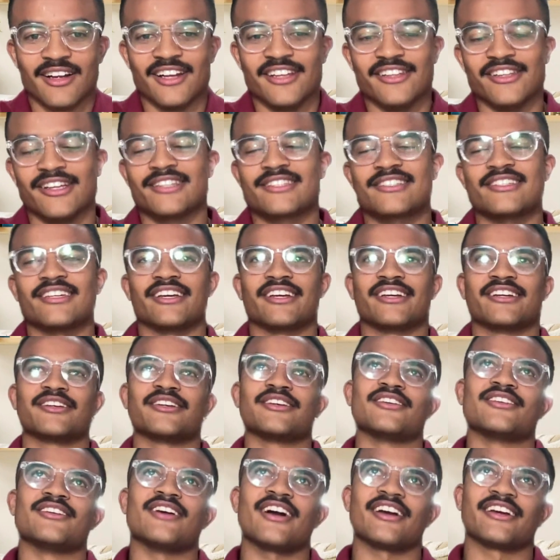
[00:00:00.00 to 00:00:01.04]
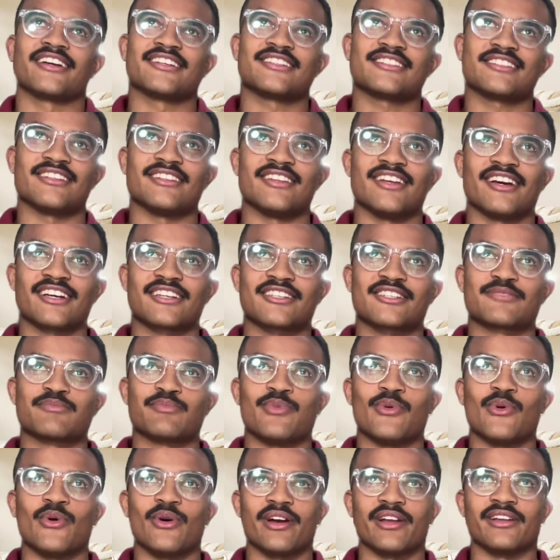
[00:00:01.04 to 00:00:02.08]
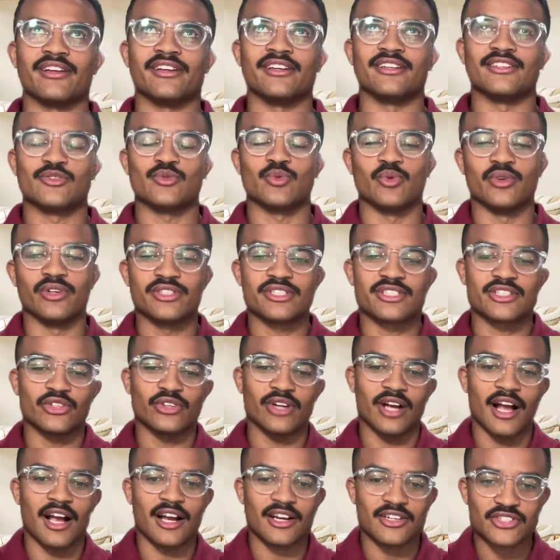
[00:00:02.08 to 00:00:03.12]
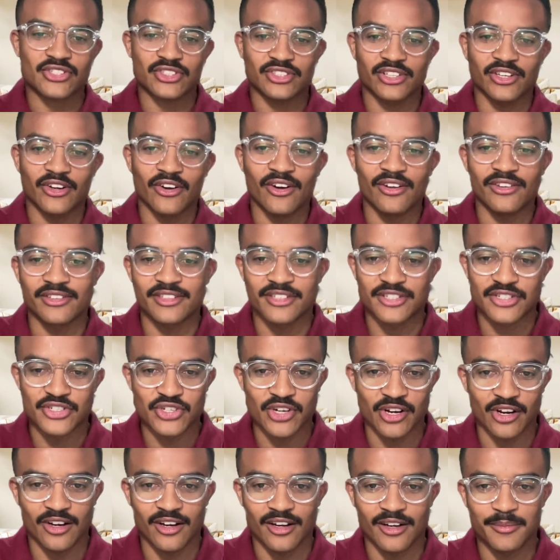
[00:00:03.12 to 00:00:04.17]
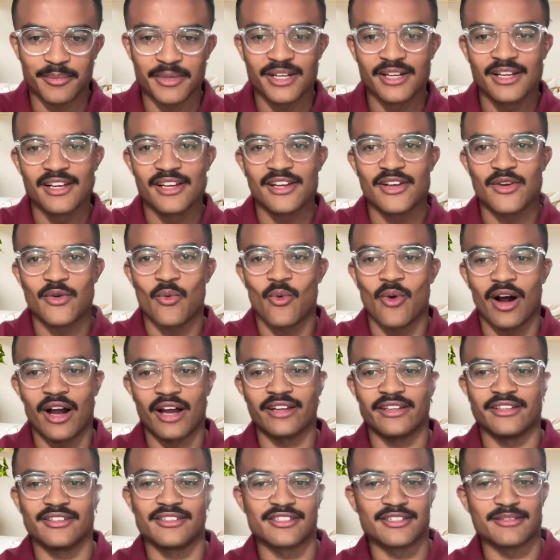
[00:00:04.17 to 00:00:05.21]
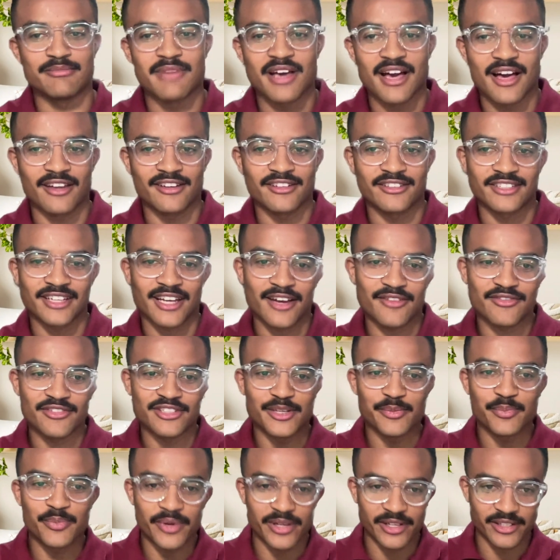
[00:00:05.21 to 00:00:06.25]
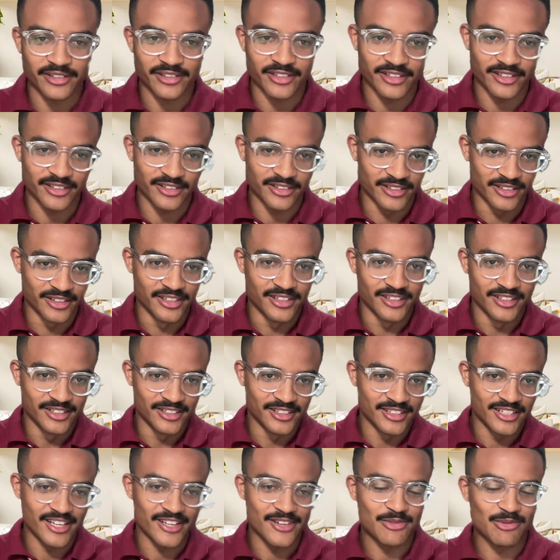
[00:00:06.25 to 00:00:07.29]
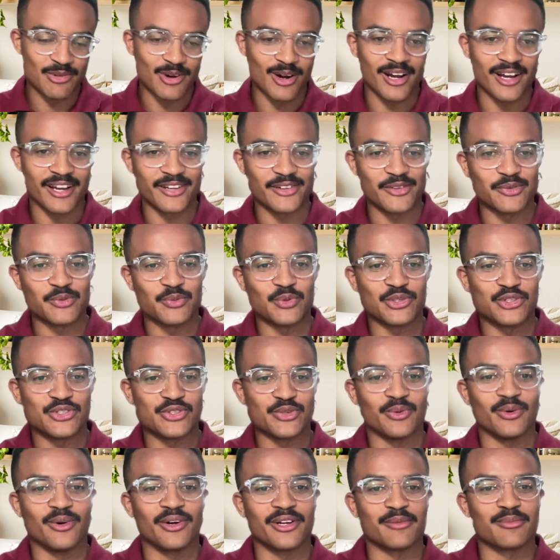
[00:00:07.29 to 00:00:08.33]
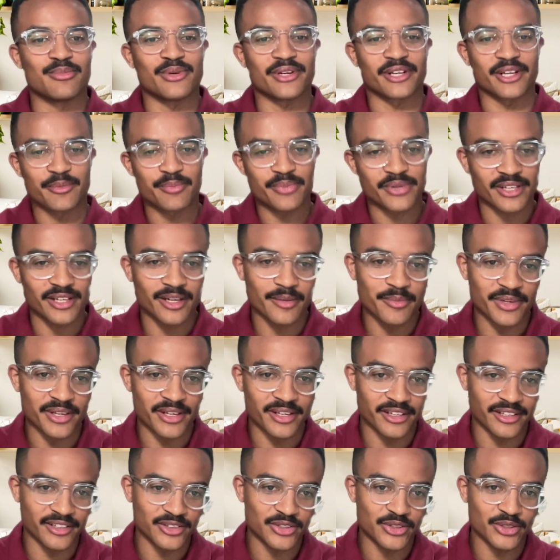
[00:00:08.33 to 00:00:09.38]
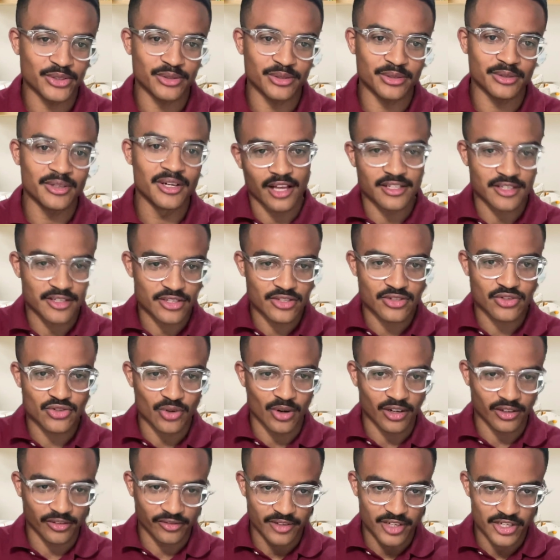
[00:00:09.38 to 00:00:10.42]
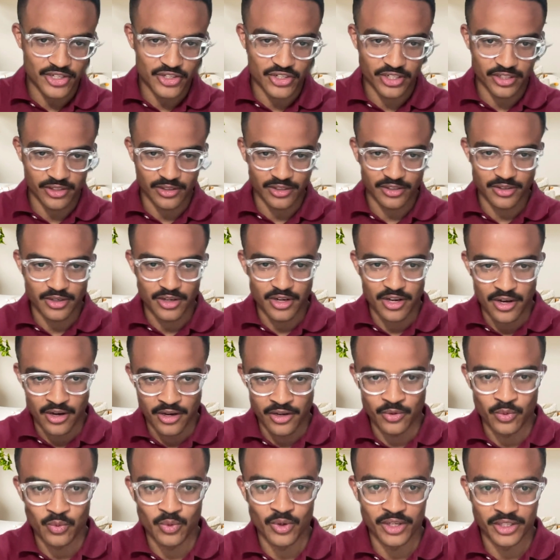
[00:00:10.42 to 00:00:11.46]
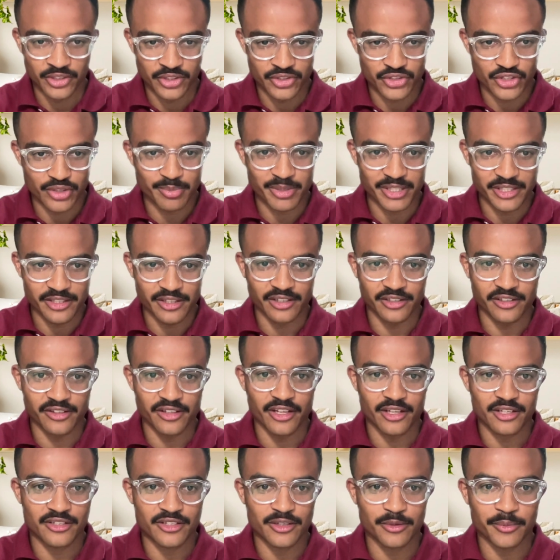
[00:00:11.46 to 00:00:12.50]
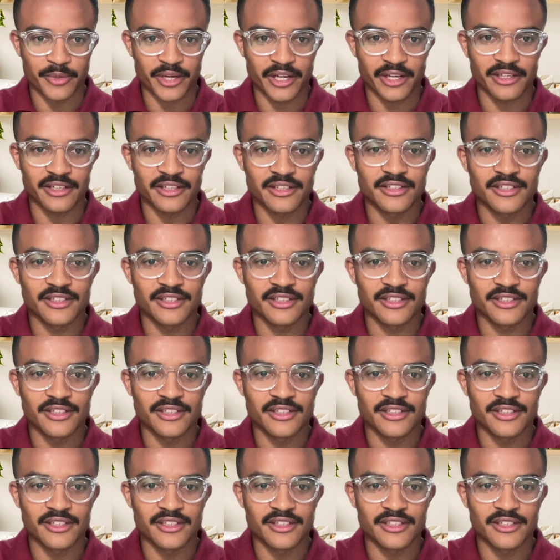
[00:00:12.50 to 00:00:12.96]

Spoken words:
and that's like I guess the next point is once you're actually on the job, why does it matter to have an opinion? And why would you want to bring a PM in who has a strong vision on what should be done in that domain?